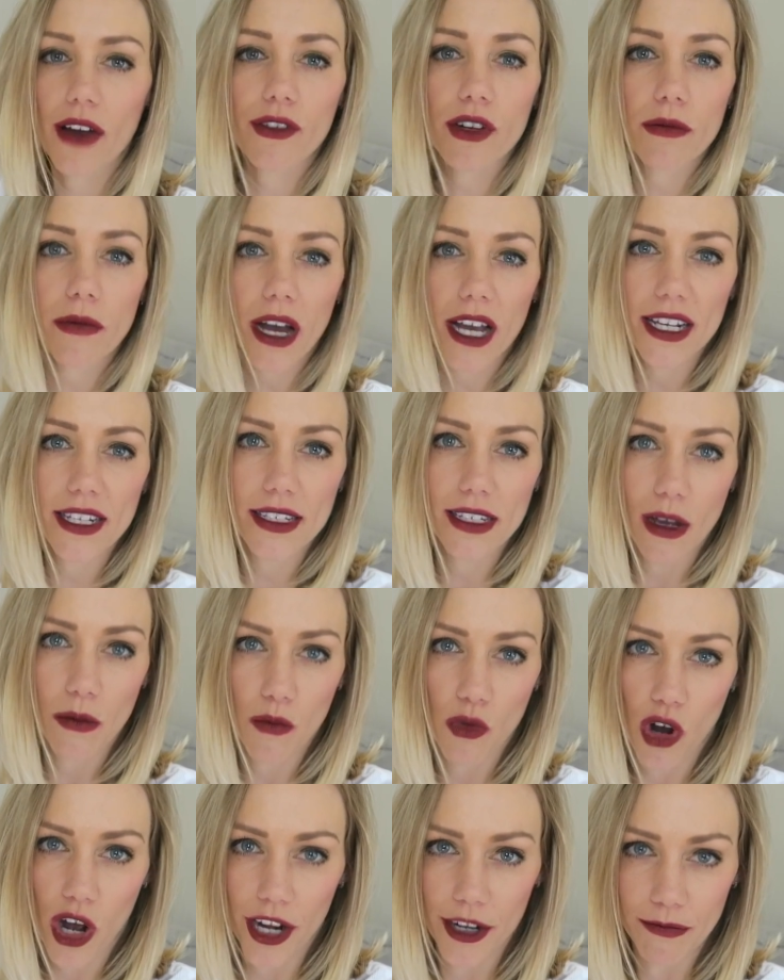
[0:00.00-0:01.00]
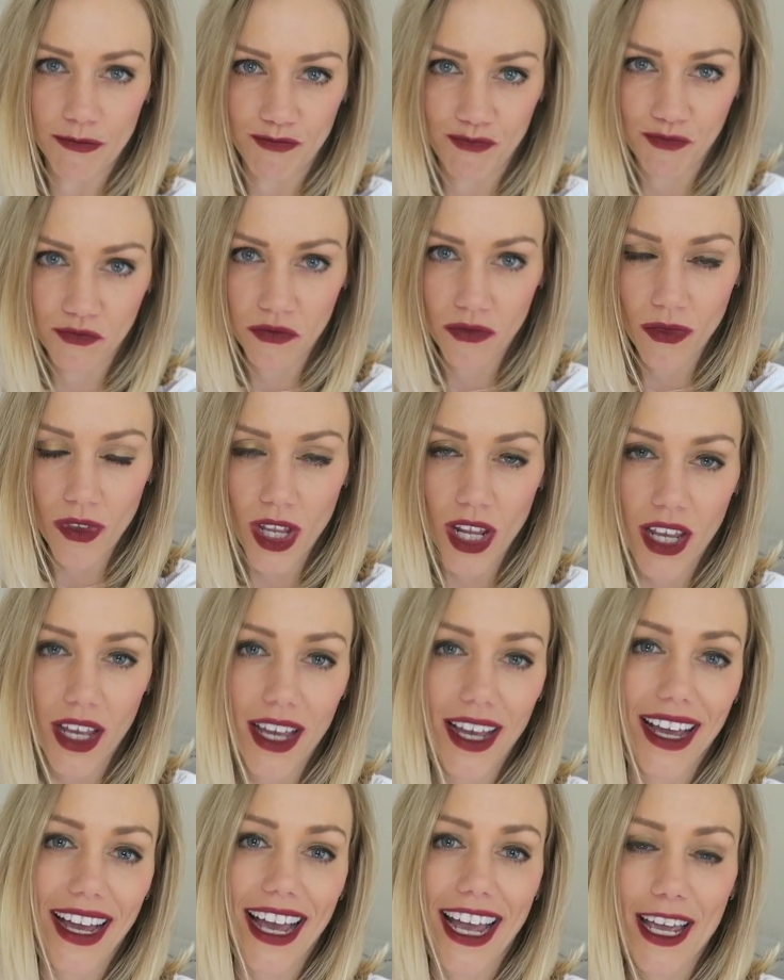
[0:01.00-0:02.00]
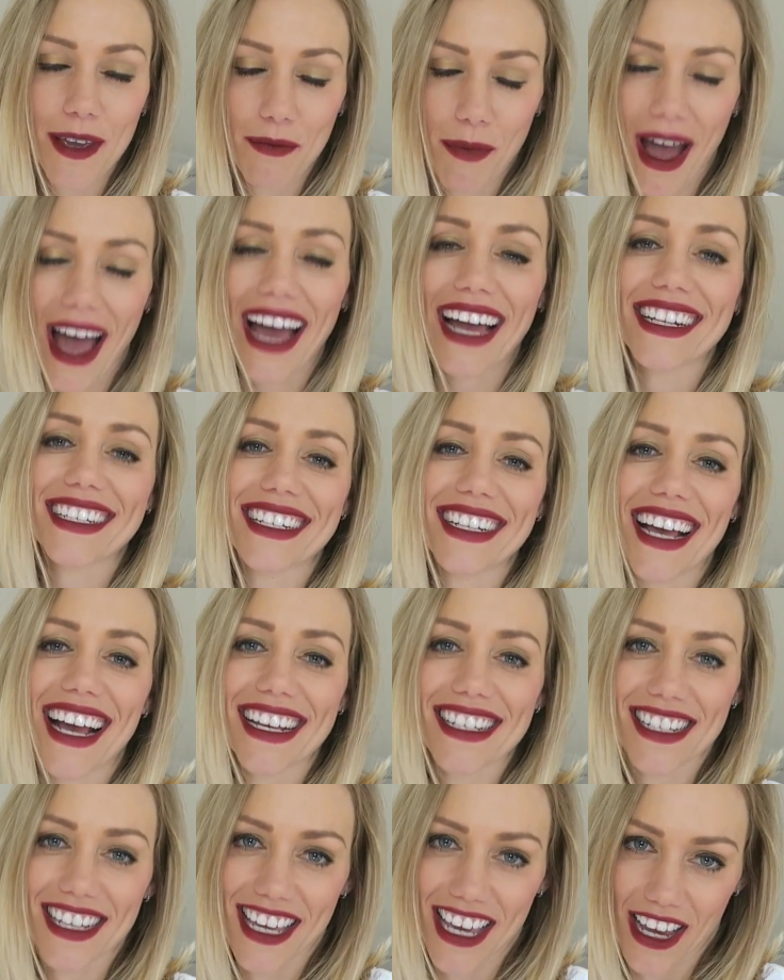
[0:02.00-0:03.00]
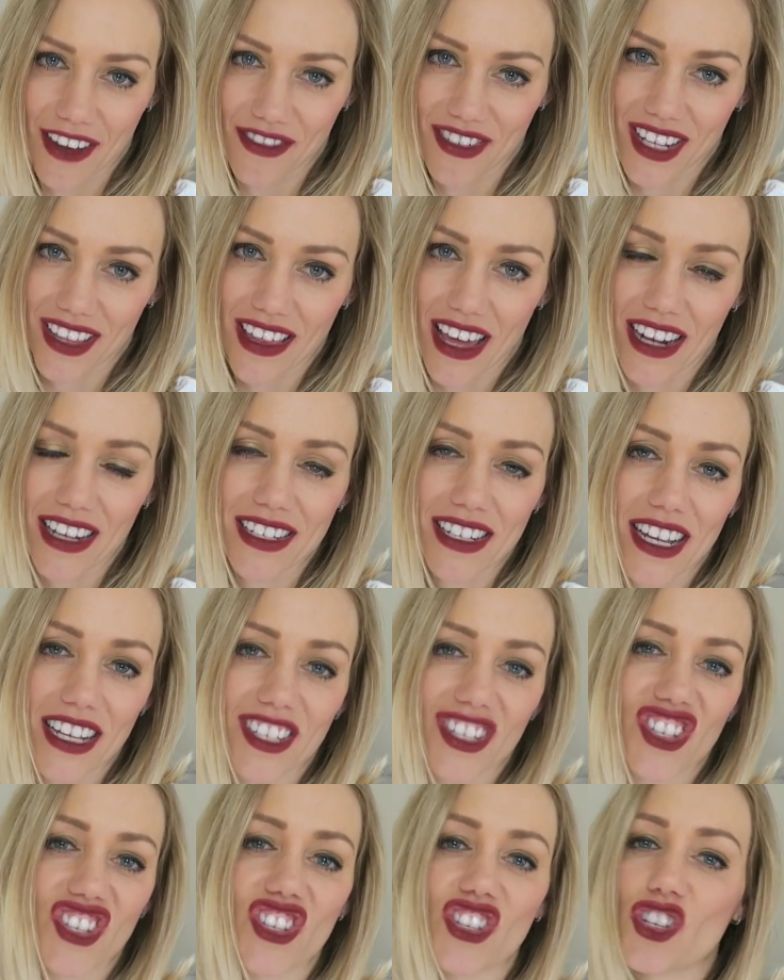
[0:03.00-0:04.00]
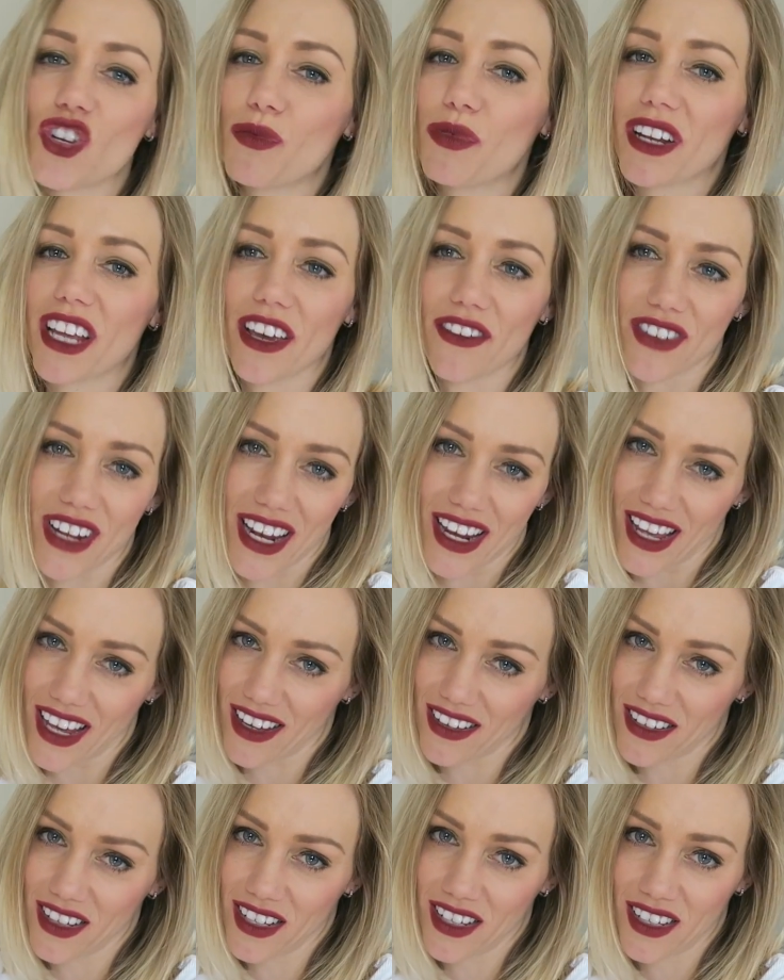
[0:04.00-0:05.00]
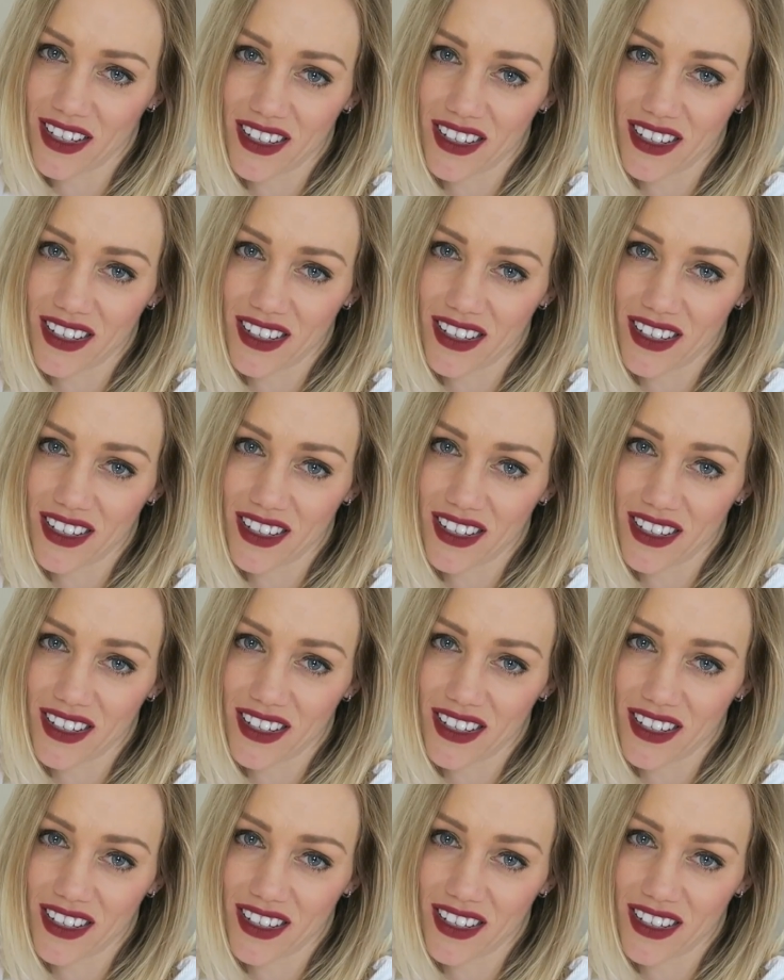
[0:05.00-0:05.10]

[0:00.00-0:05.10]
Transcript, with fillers: ever buy someone a pet as a gift. That is a stupid gift idea.